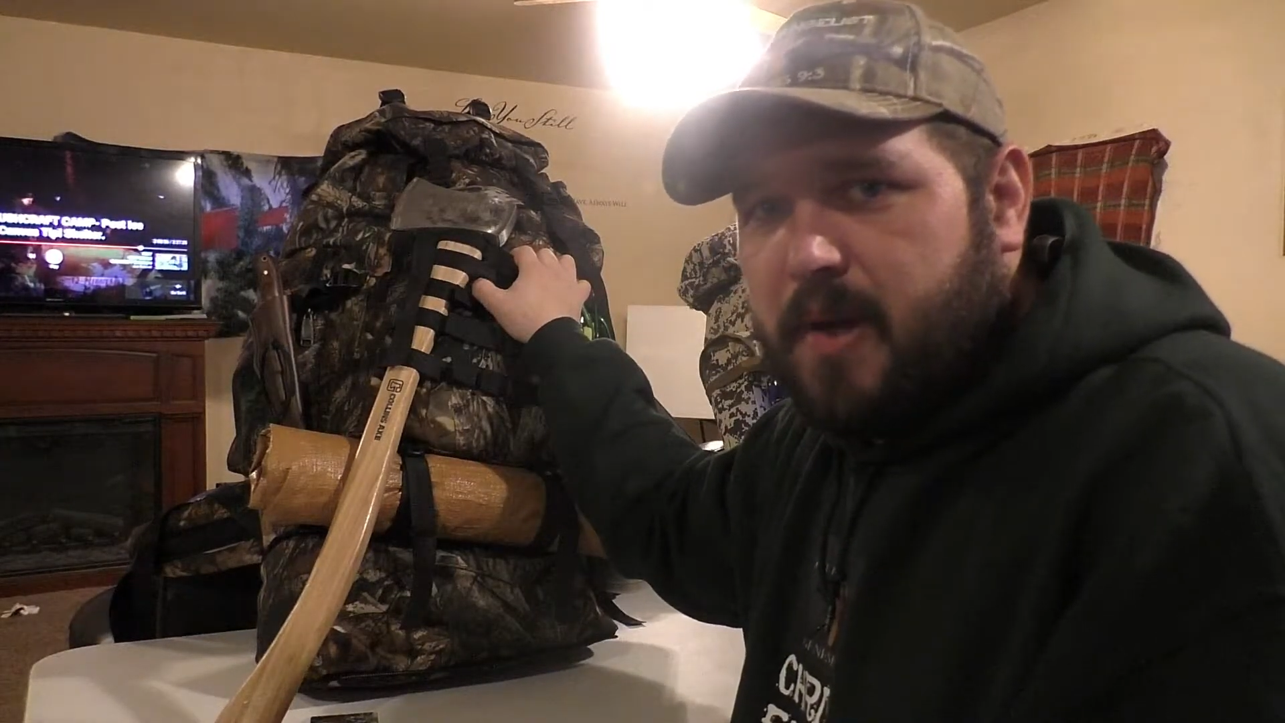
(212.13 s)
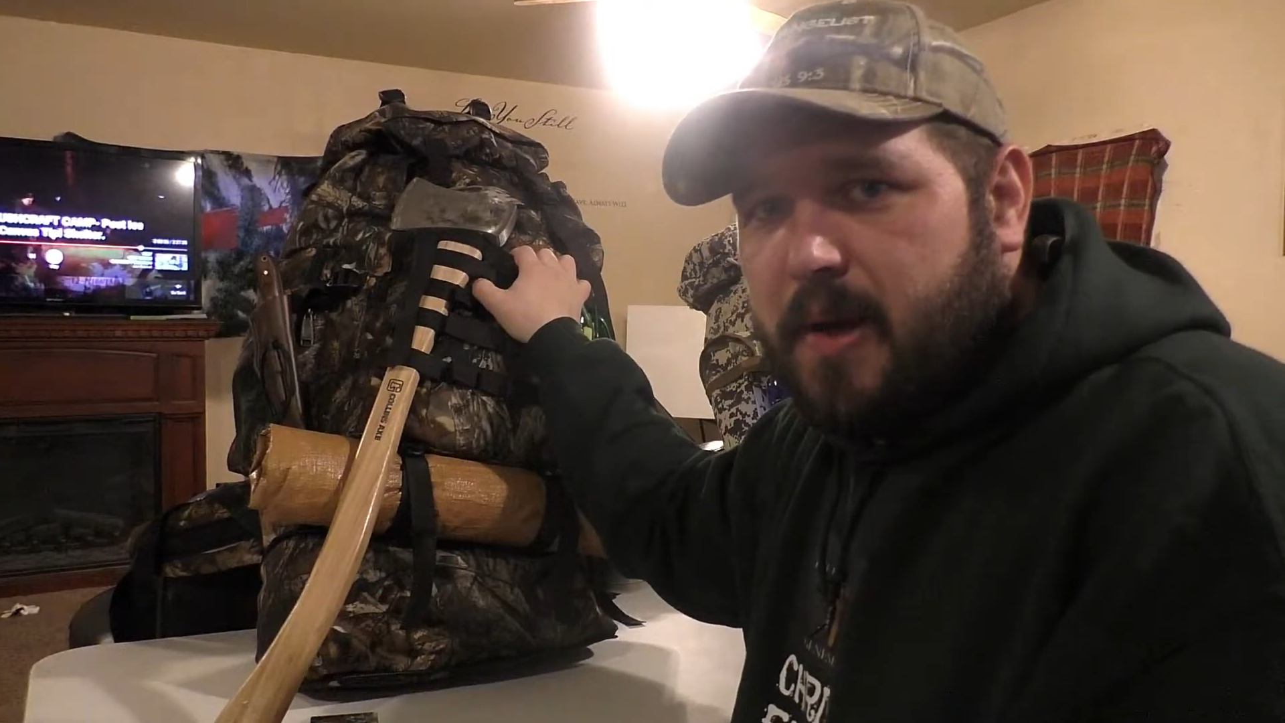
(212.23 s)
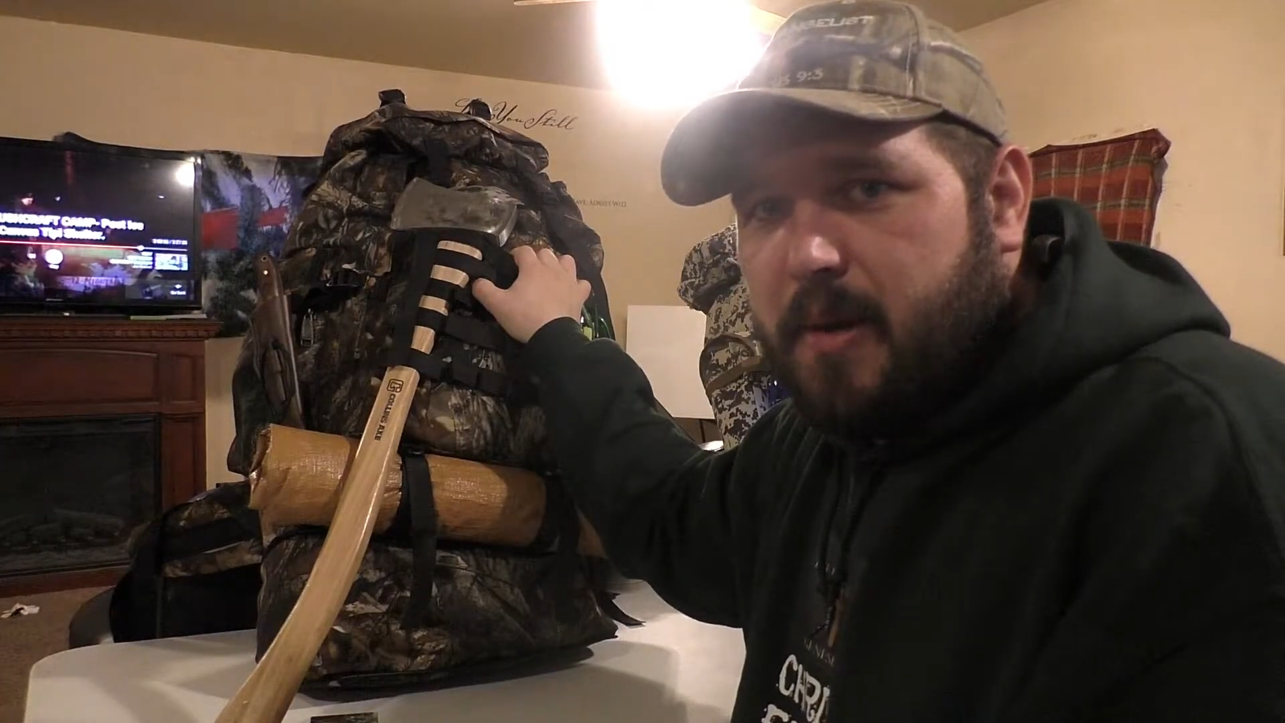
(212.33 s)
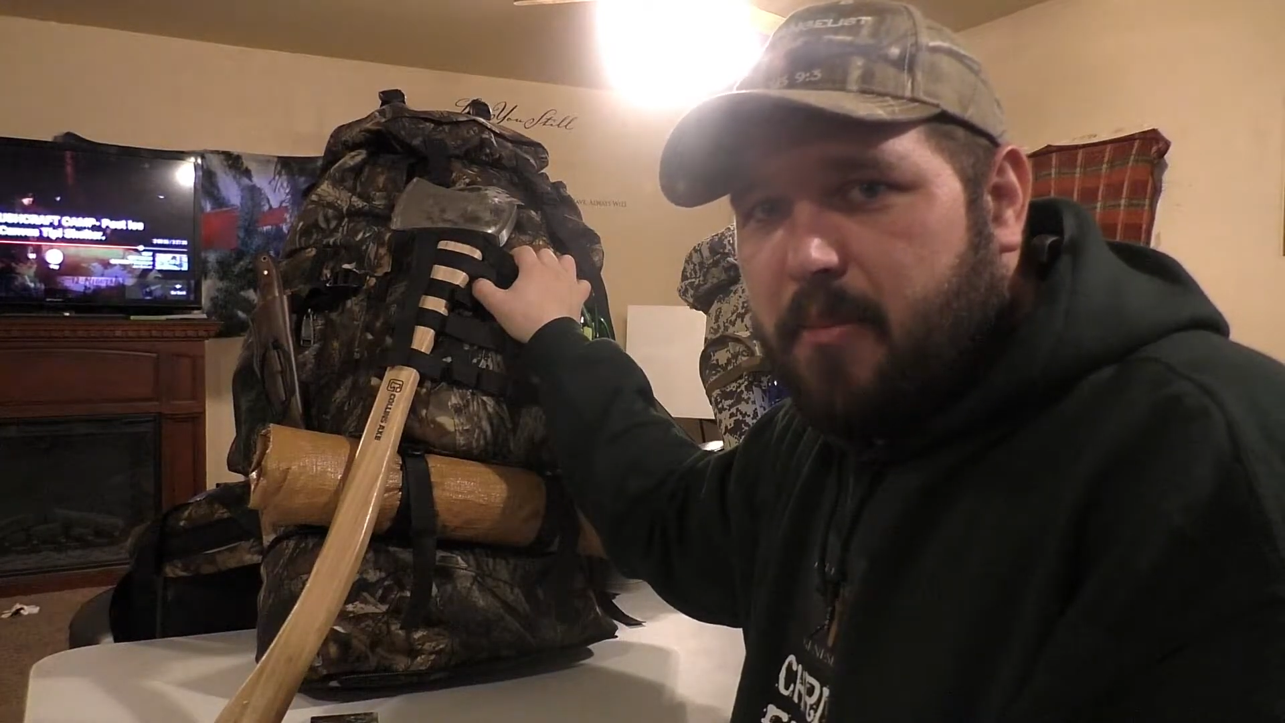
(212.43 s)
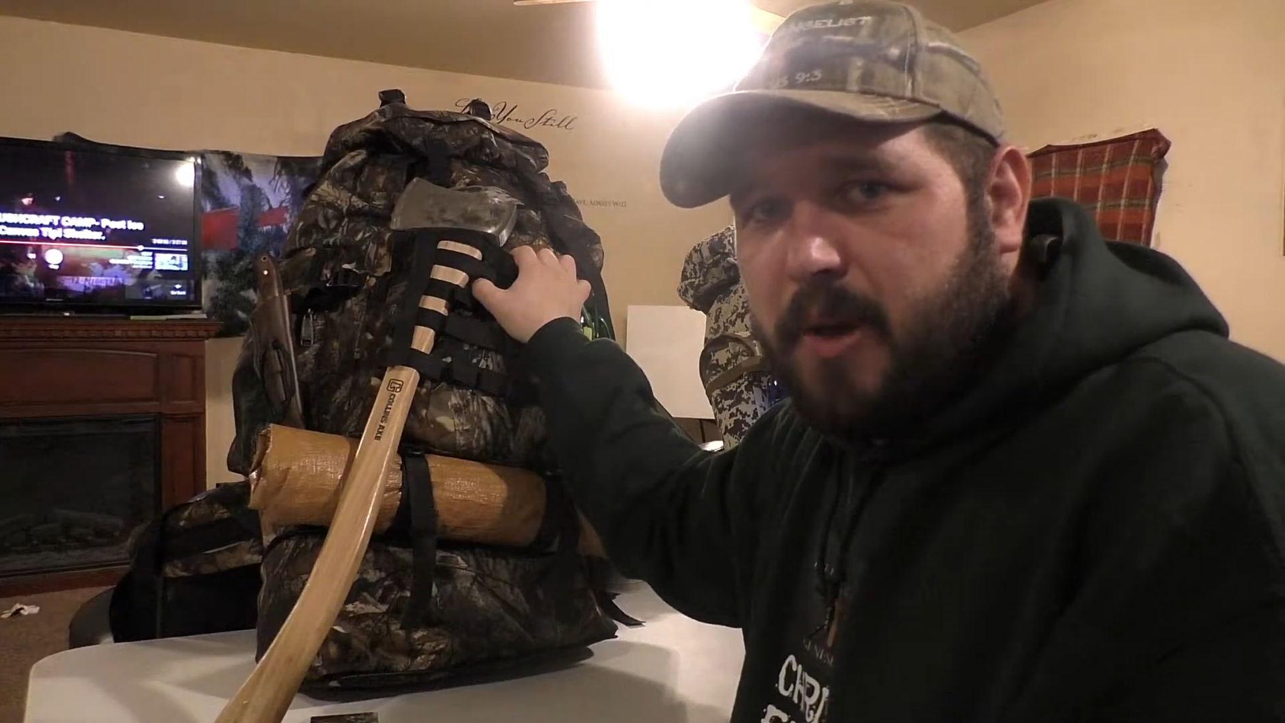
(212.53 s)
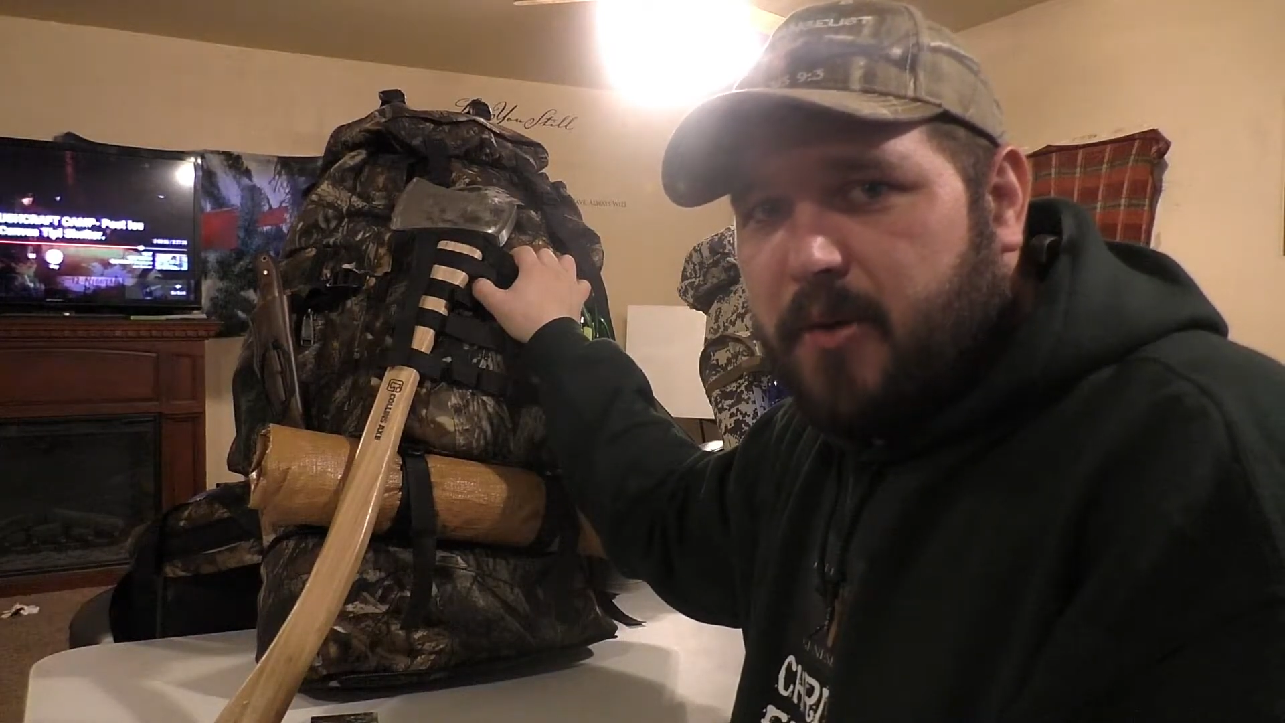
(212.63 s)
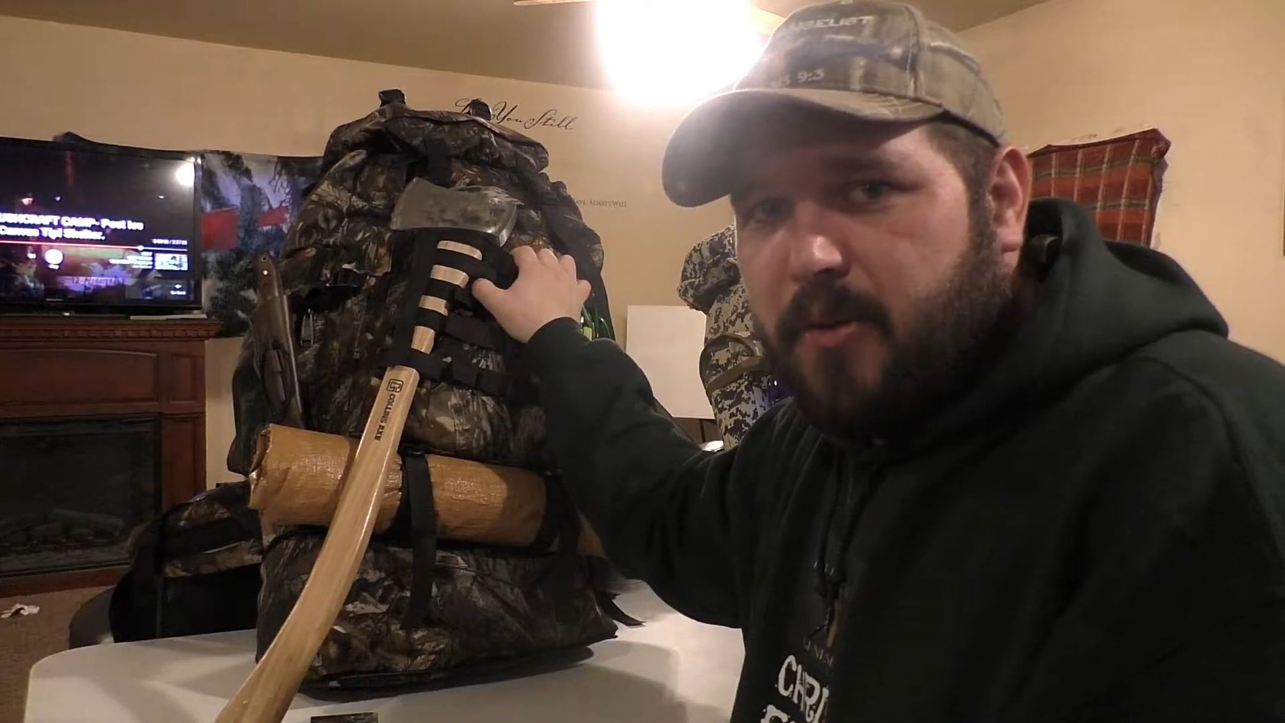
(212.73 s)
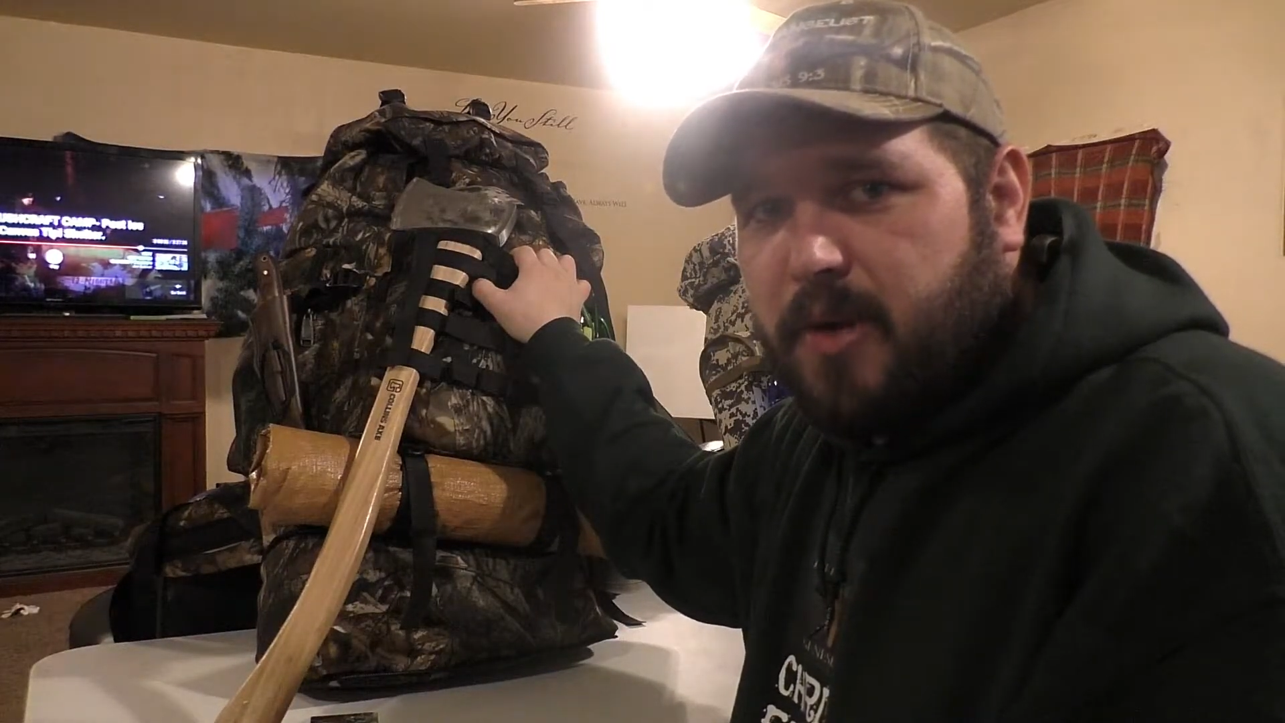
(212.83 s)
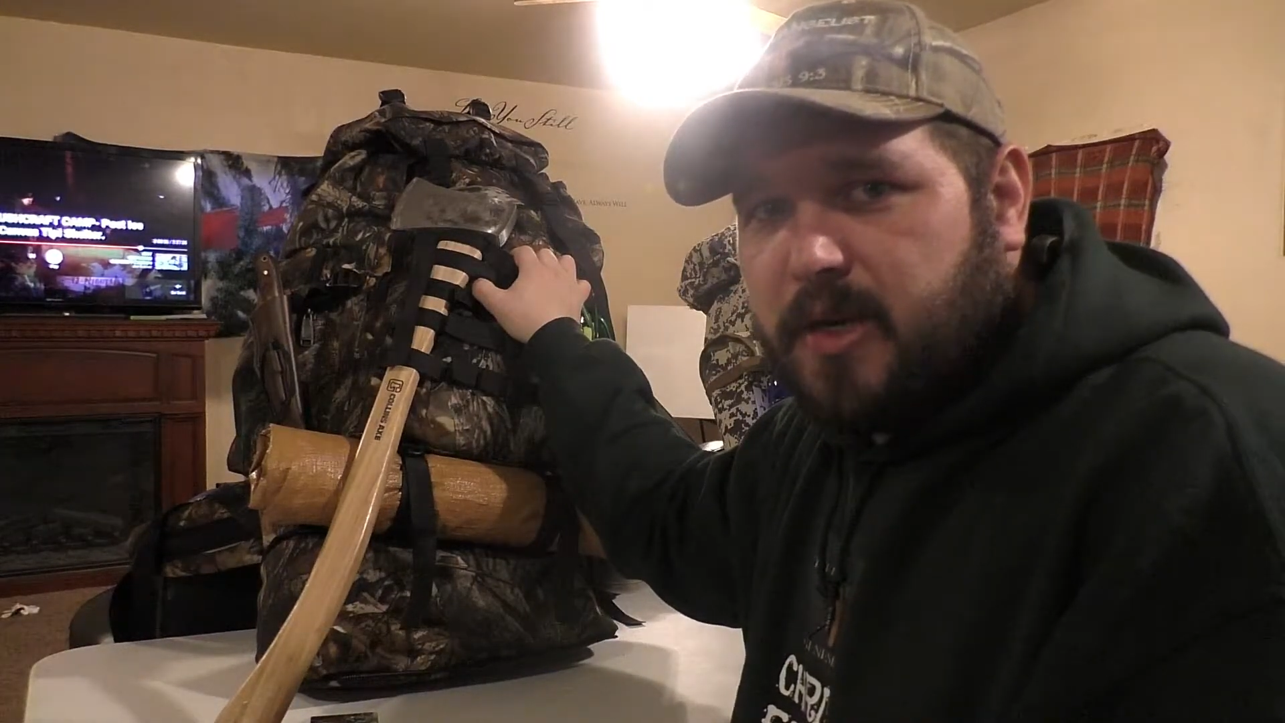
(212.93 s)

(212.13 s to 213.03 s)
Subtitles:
a better one